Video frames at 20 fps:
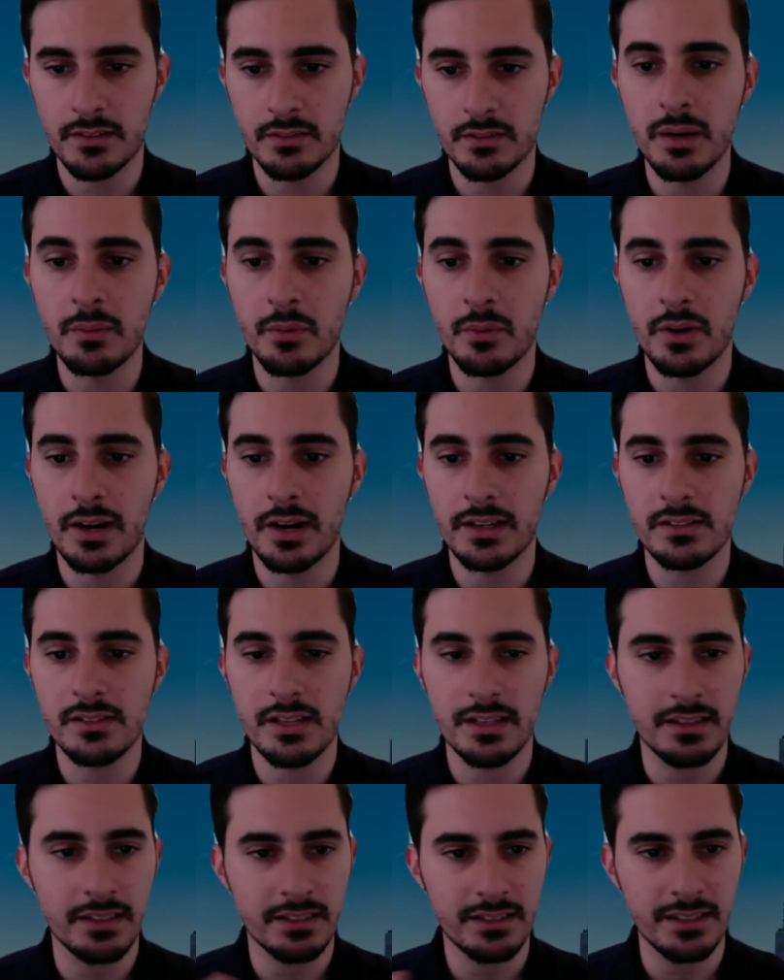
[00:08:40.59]
memorize.
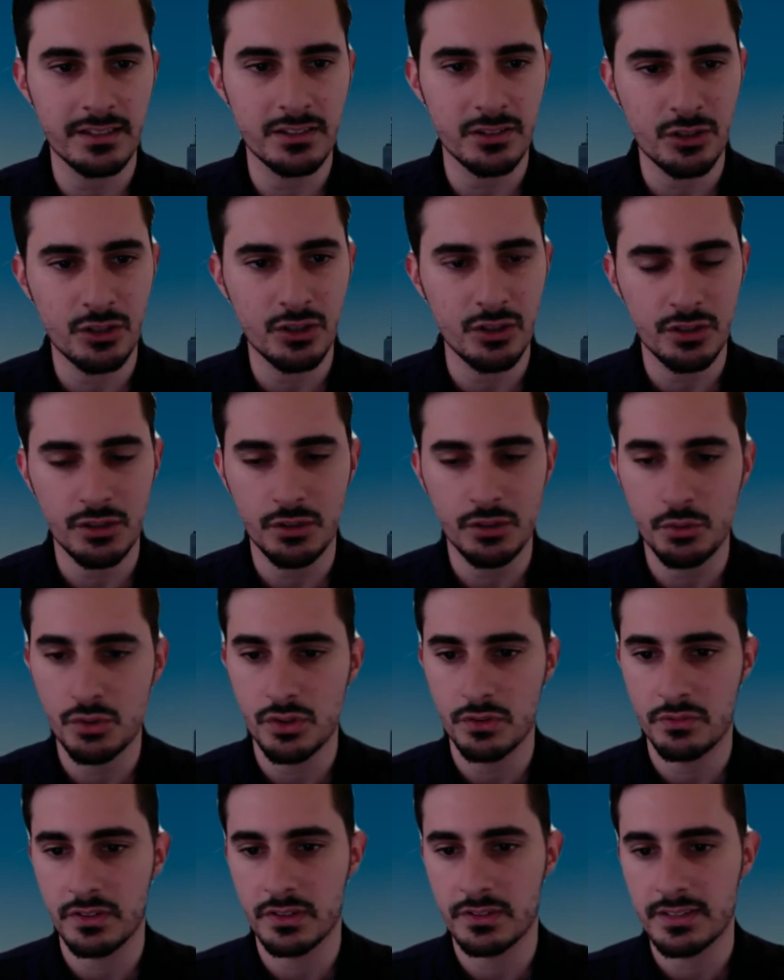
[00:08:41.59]
I think that's a good use
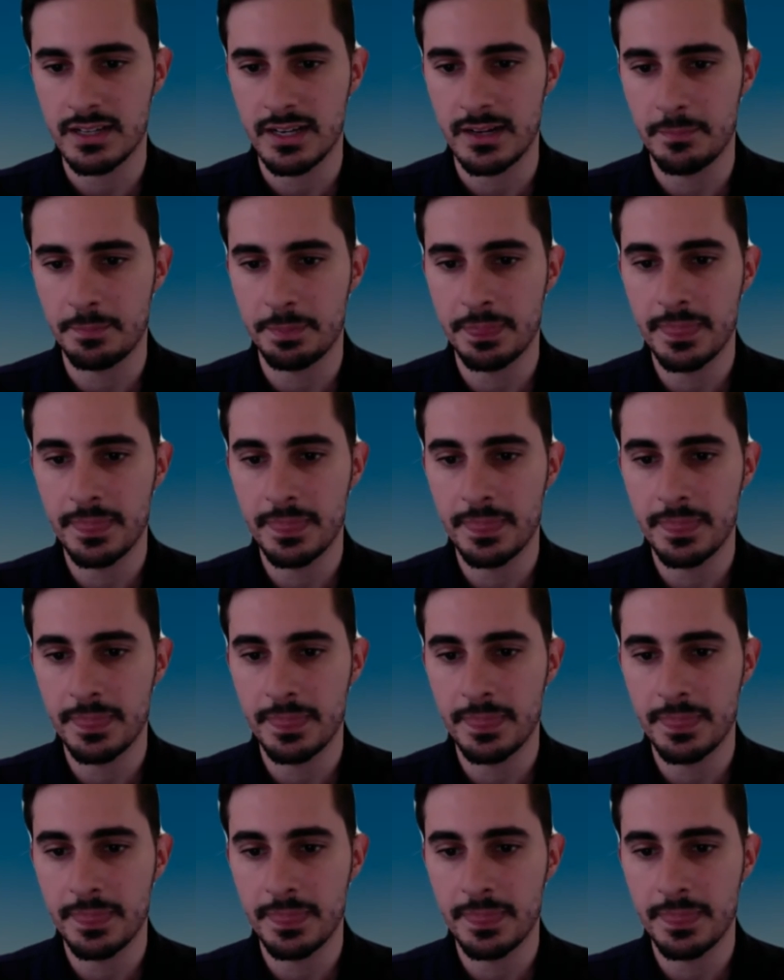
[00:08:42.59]
of your time.